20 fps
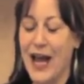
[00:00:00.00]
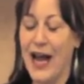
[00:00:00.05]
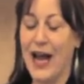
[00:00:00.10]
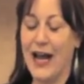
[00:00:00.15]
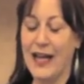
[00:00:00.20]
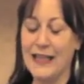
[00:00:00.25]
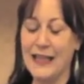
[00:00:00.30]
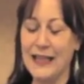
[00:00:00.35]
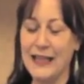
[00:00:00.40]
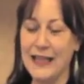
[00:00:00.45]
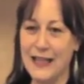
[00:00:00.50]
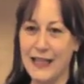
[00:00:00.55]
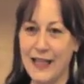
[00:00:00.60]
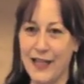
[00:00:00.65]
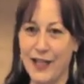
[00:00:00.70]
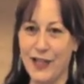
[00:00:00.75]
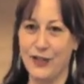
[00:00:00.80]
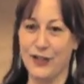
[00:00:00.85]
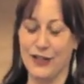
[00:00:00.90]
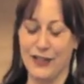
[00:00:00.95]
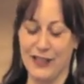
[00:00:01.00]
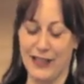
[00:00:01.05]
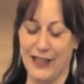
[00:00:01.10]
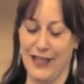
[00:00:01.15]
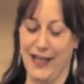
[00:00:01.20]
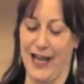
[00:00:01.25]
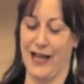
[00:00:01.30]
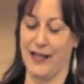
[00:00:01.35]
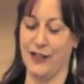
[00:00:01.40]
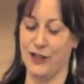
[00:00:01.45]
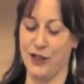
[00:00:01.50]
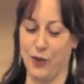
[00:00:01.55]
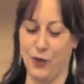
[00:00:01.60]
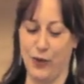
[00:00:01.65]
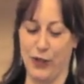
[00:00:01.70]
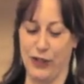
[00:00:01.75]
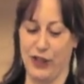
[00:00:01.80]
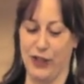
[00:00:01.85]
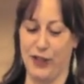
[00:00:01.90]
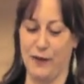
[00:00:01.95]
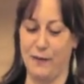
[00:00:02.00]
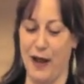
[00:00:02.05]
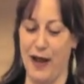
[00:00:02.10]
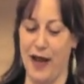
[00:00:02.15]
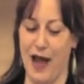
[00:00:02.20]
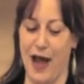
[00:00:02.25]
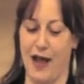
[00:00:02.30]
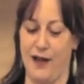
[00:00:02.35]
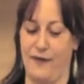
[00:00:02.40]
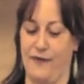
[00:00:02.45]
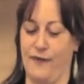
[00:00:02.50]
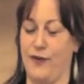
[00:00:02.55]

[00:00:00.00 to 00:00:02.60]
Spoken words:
I literally had a twitch in my eye